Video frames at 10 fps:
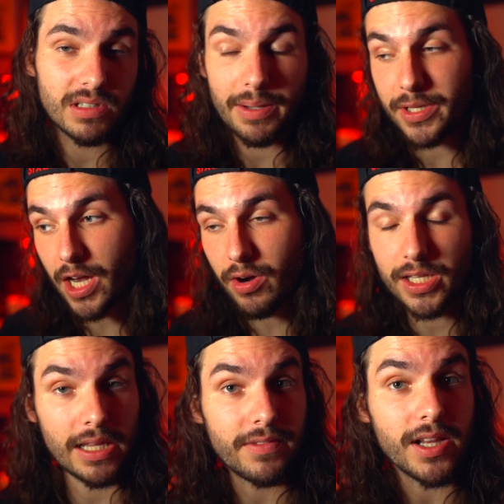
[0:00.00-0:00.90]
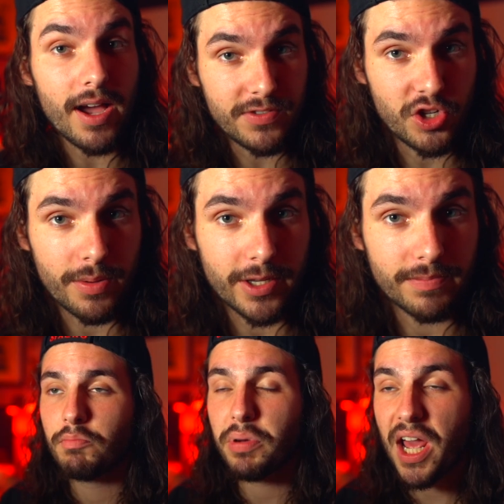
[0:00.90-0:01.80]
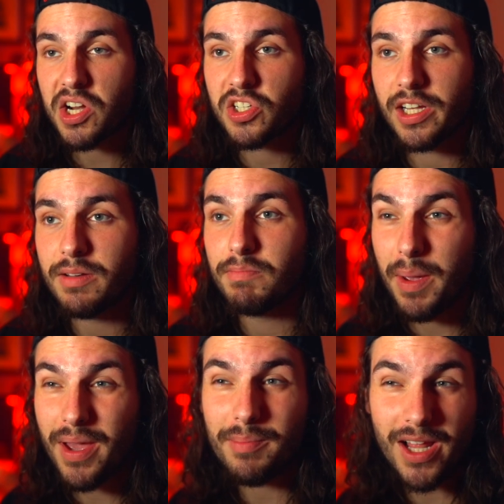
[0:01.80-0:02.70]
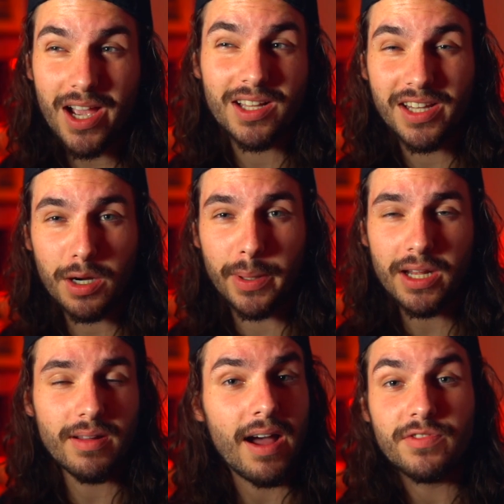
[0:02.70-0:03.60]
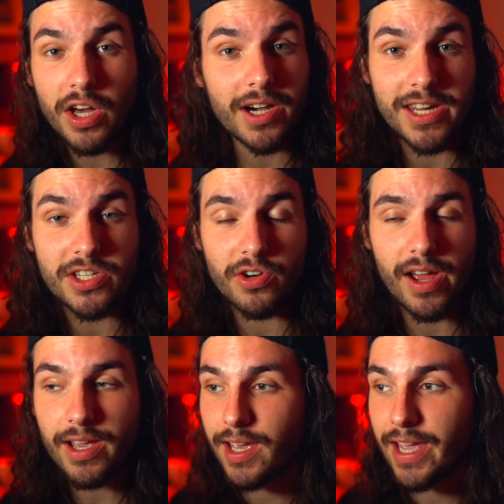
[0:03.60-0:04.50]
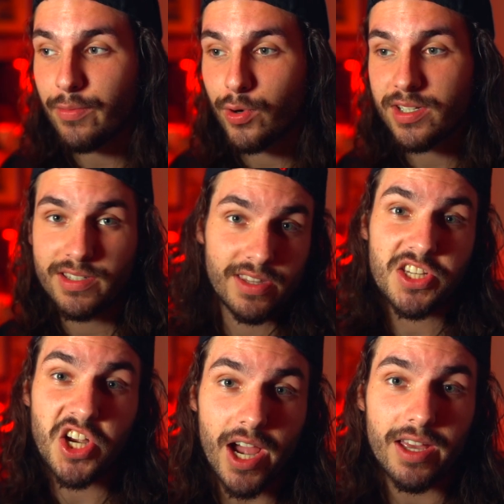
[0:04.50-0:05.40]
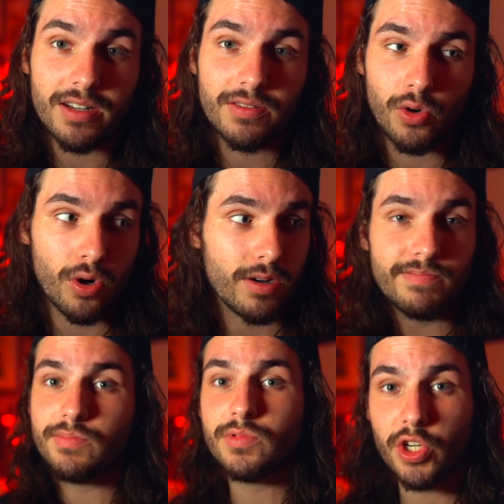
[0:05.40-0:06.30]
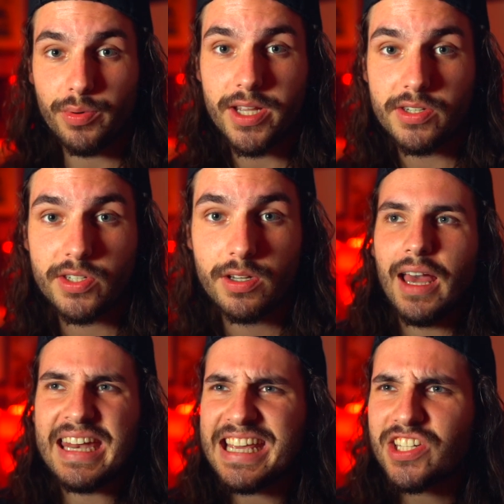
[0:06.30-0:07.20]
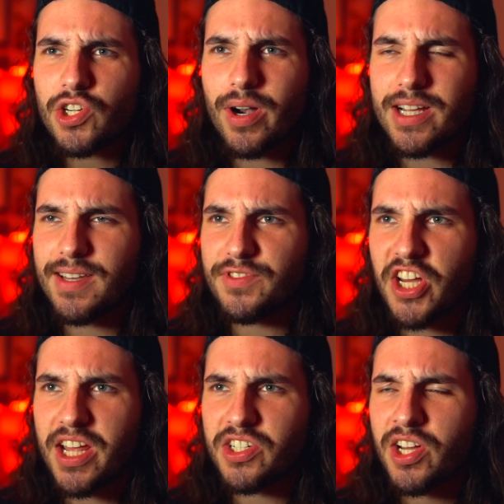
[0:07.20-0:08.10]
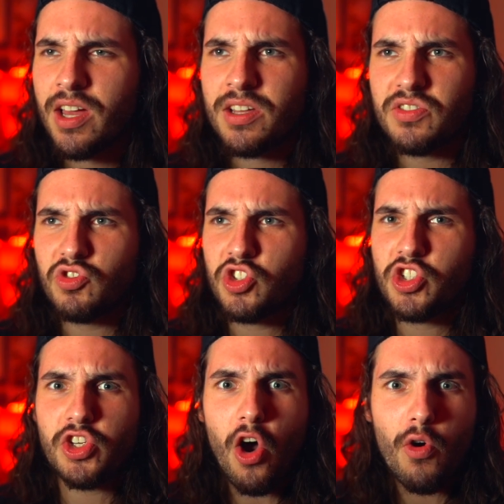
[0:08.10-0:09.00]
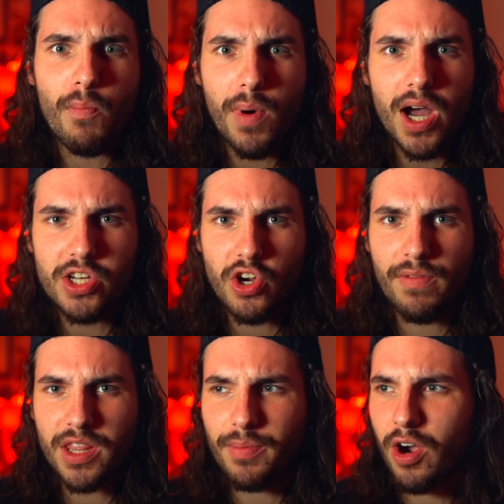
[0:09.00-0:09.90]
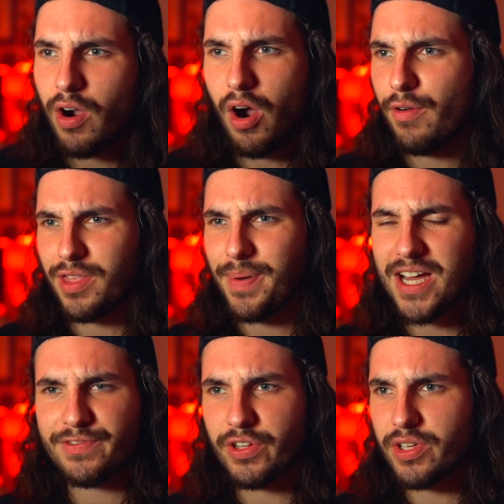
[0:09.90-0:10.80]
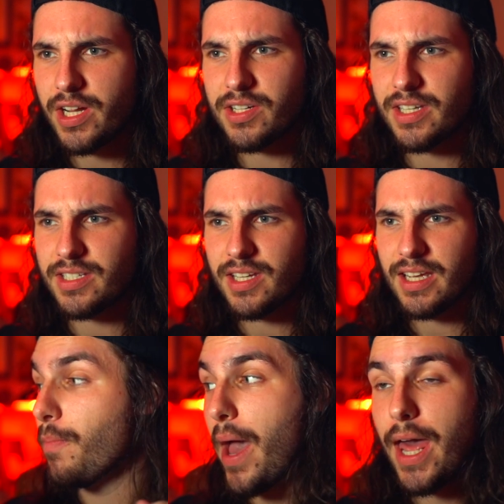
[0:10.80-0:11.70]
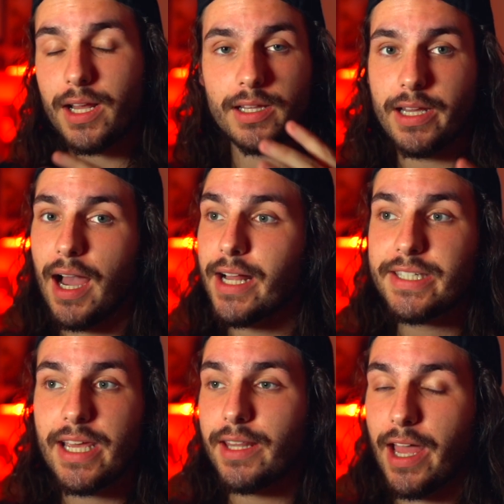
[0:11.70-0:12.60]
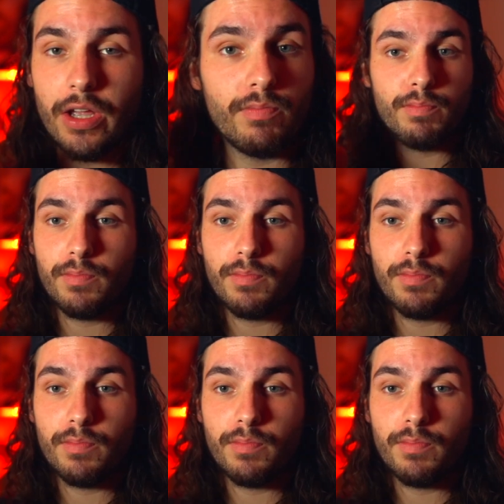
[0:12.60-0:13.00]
let me know. I'd love to live stream it. But actually, maybe I'm lying a little bit. I've done an Easter egg. It was the Giant, or Doris. And Easter eggs have changed so much over the past few years. It's dramatically, I'd say like,